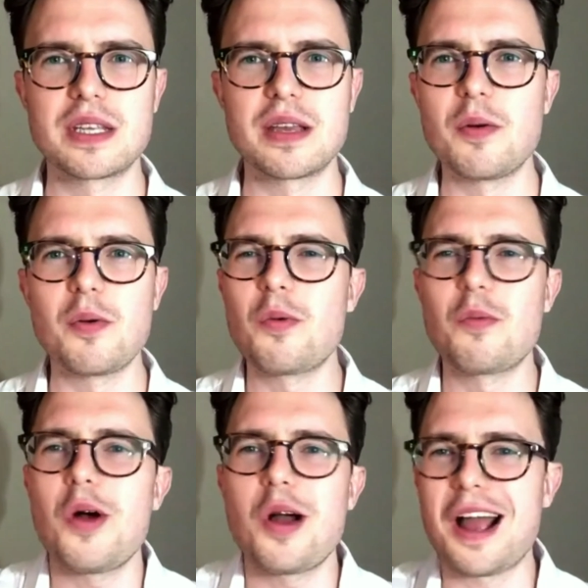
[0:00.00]

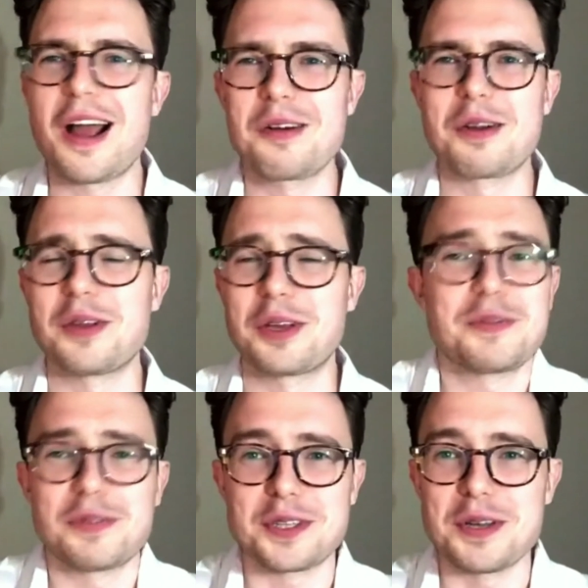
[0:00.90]
How can we? Because
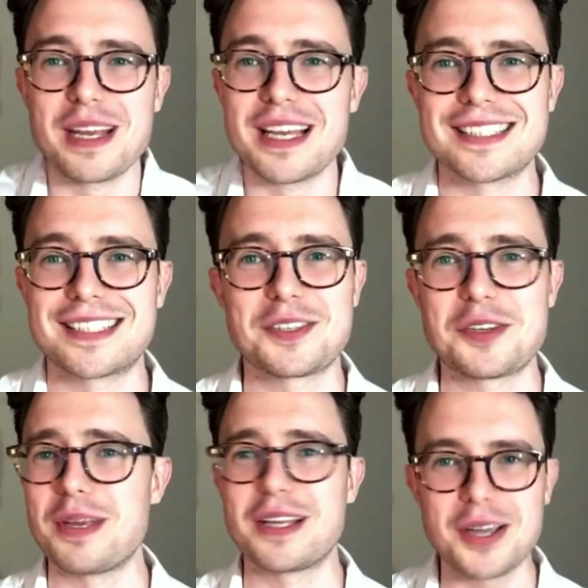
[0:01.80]
for some leaders, this could
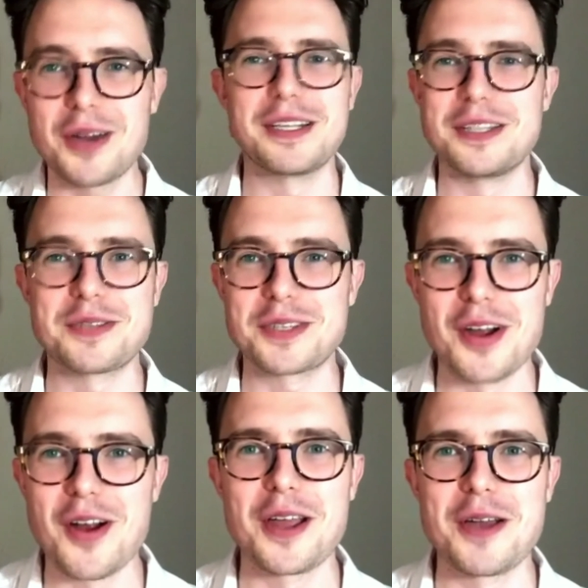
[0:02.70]
be a totally new
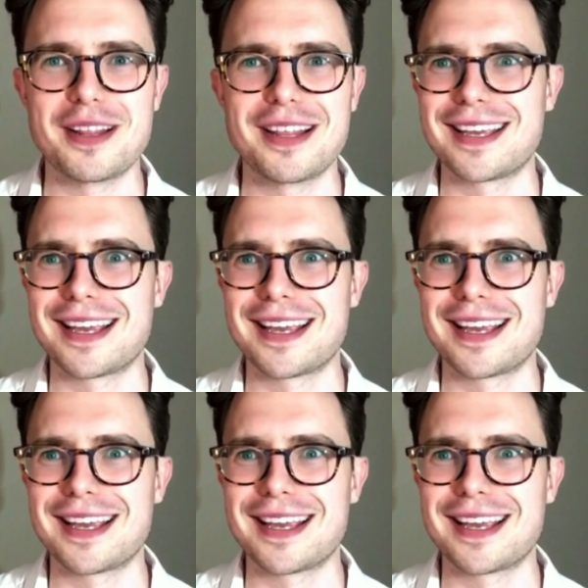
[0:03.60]
scenario where they think,